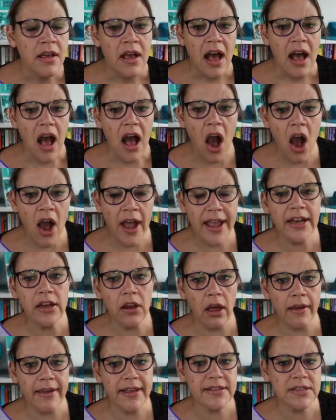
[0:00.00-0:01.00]
I
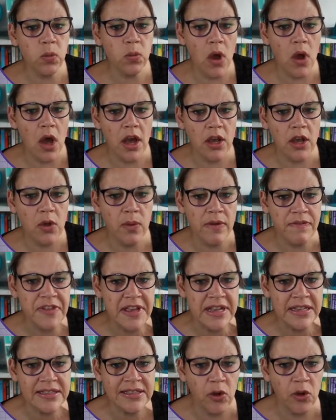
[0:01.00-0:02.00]
like to work with
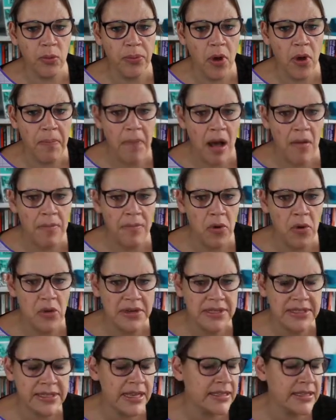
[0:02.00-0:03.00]
these little pop-up
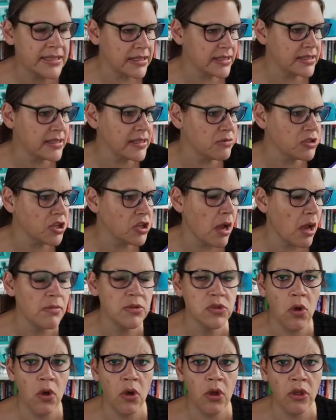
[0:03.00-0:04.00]
boxes sometimes
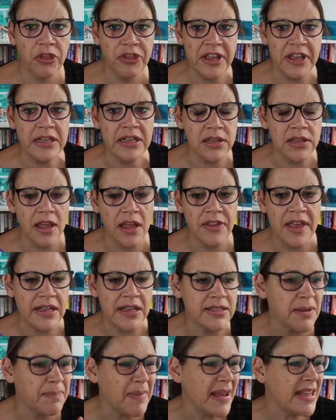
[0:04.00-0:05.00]
on things like this.
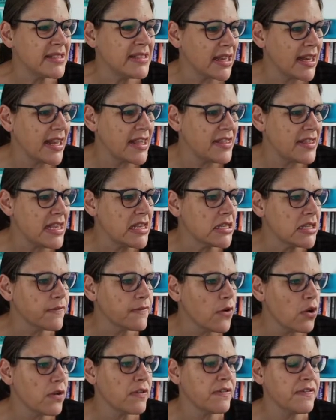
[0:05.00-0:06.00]
So basically these
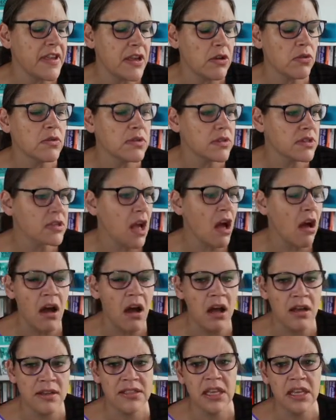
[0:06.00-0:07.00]
4 fields
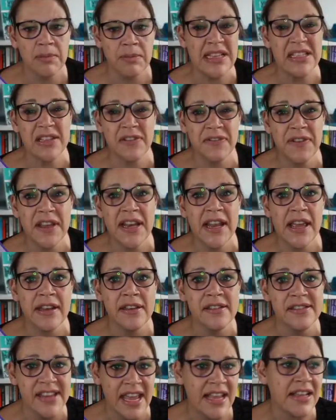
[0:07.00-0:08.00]
are asking me to fill in
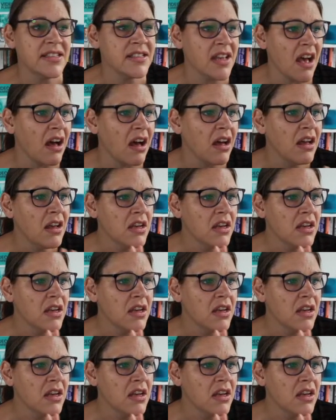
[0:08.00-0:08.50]
data.